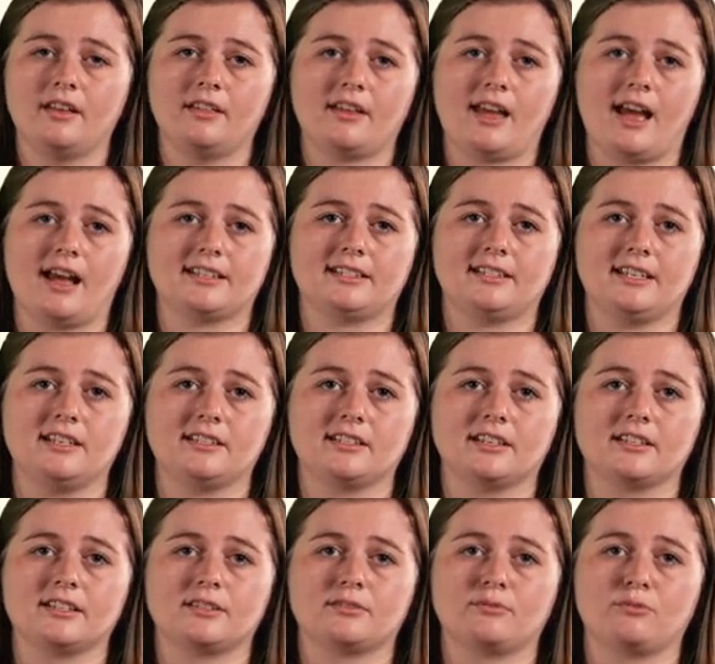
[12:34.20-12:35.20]
our
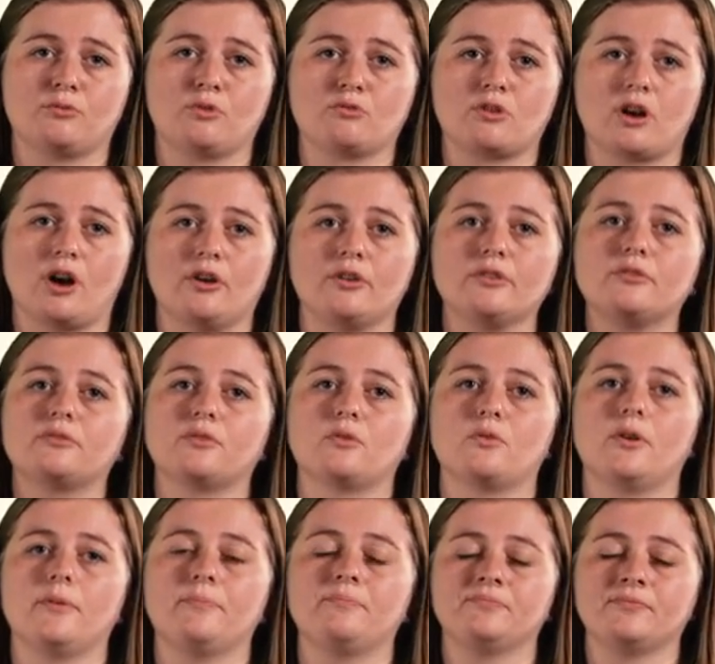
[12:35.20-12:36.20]
sentence will code
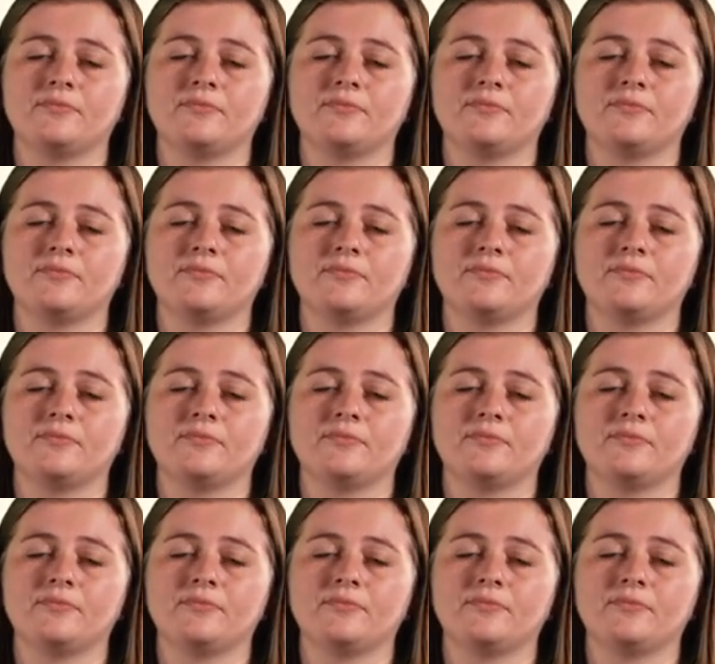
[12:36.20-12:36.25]
for.